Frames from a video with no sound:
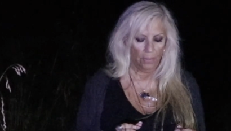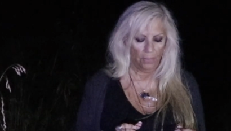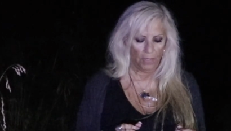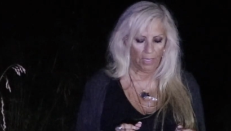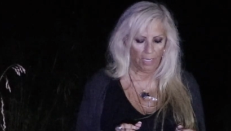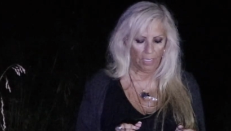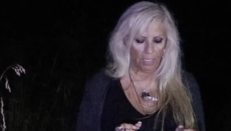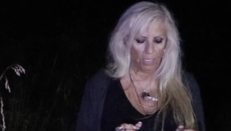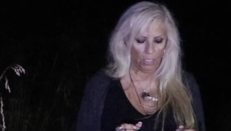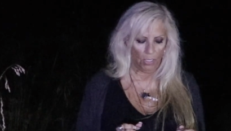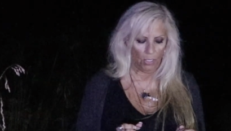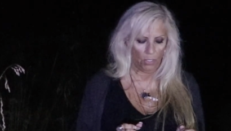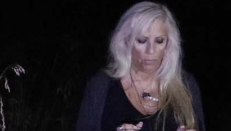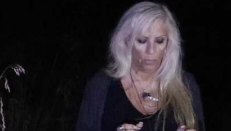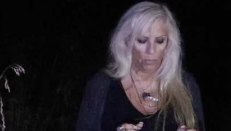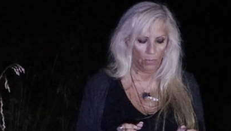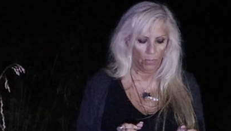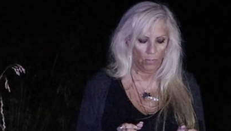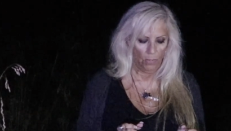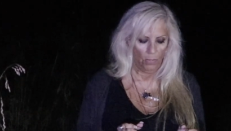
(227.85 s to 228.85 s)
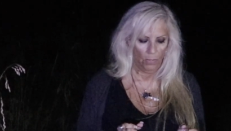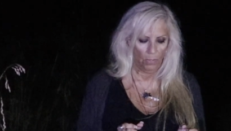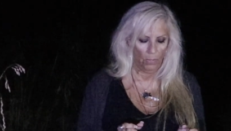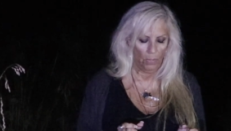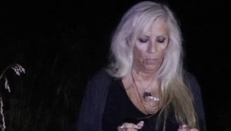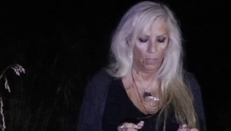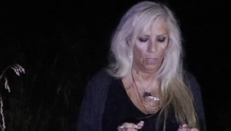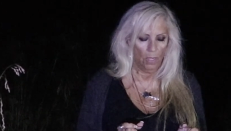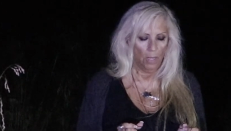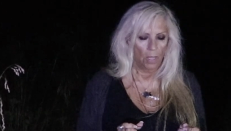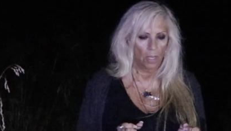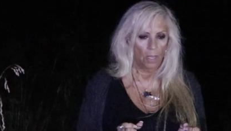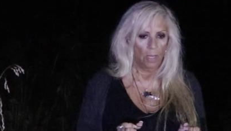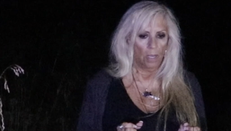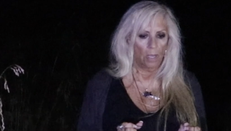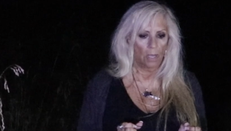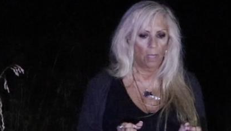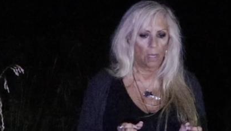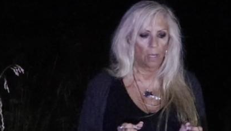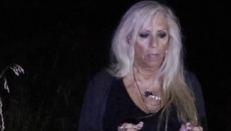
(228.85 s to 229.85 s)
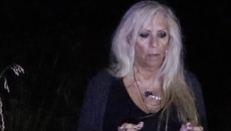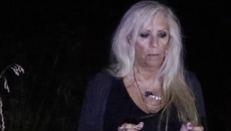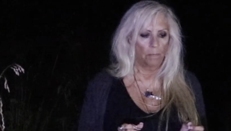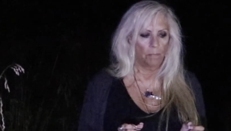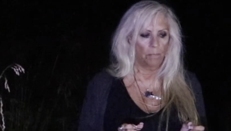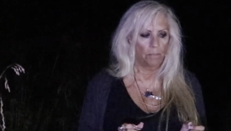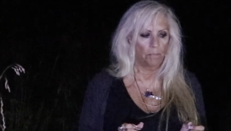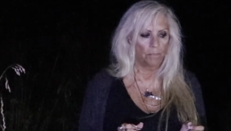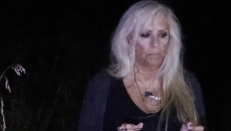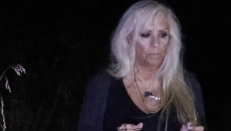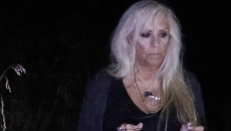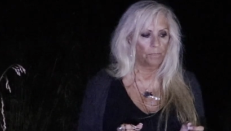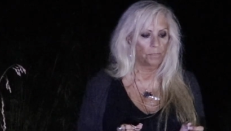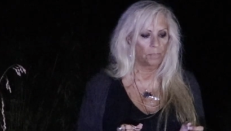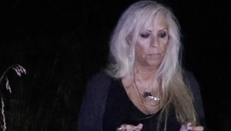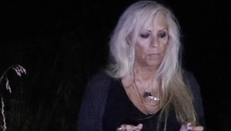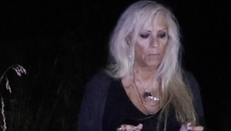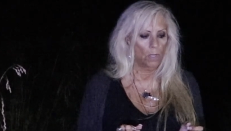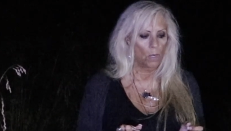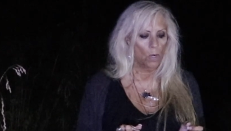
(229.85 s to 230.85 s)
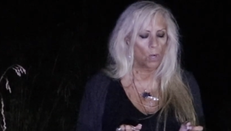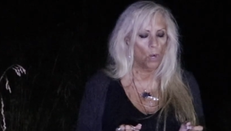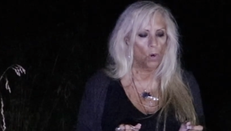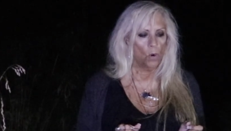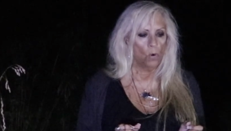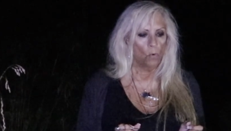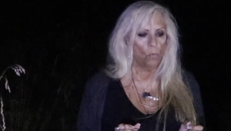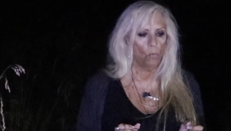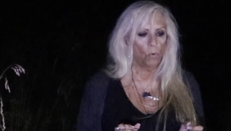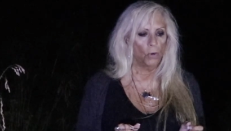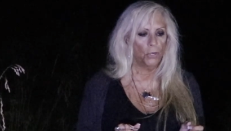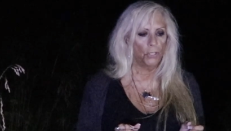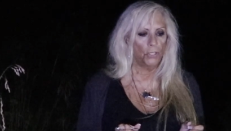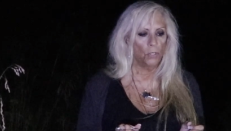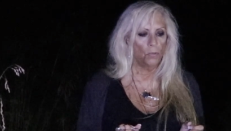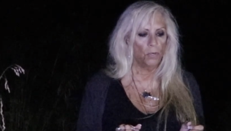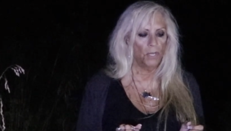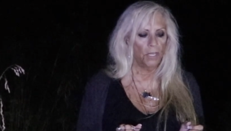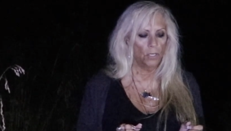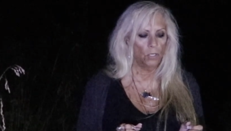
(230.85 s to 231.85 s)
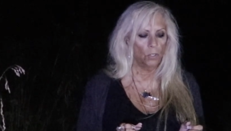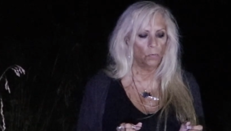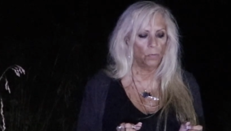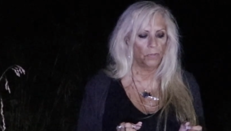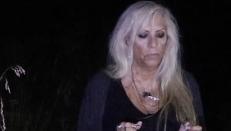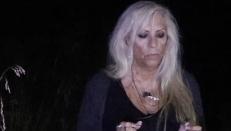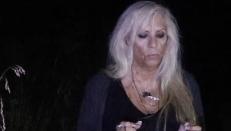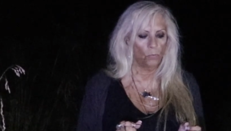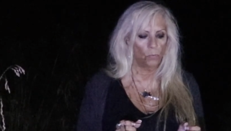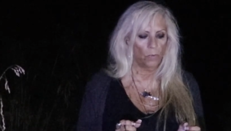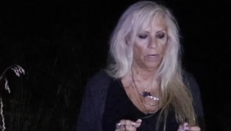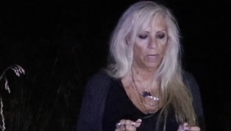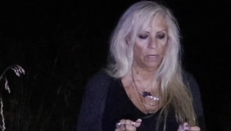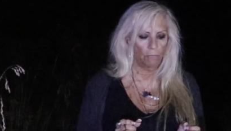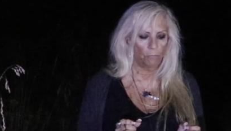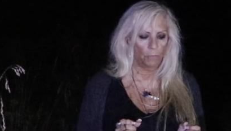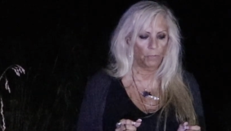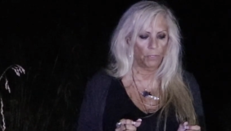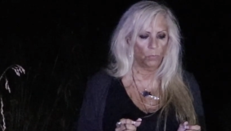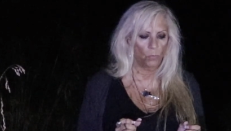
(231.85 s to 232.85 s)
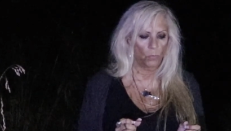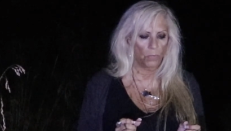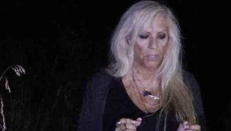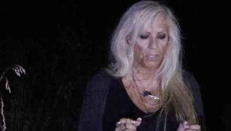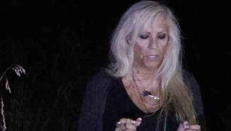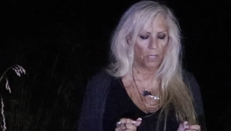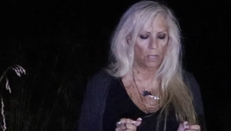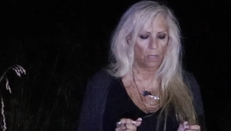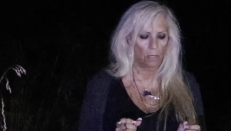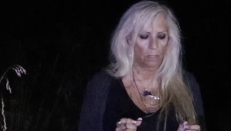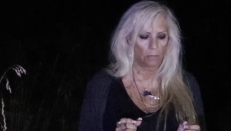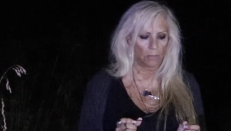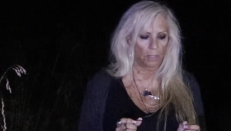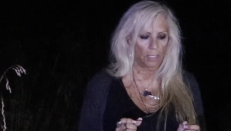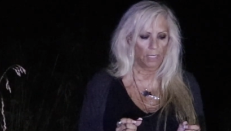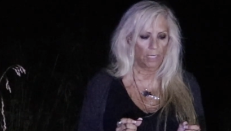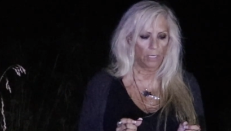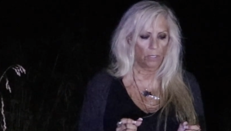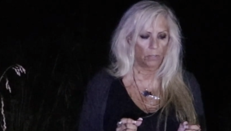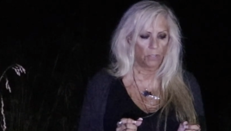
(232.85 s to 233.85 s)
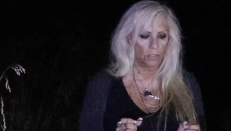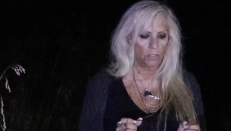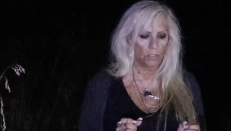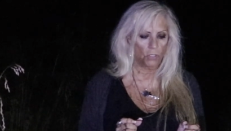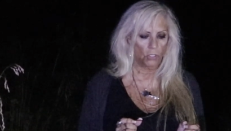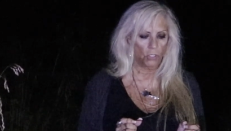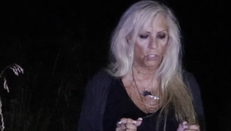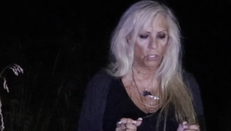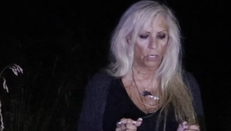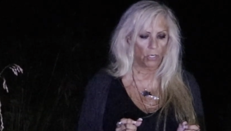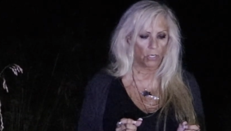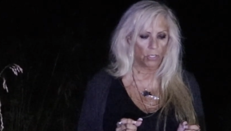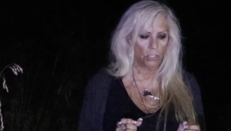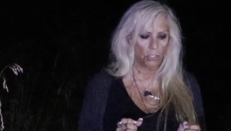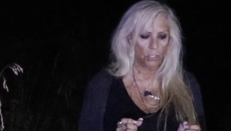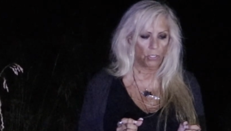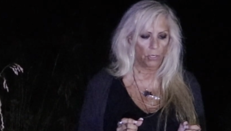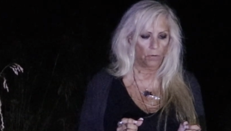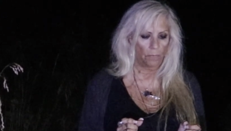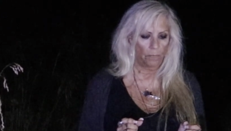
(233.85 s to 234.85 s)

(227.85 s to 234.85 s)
Thank you. That's crazy. Um, were you here when the Reverend was hung here in this church?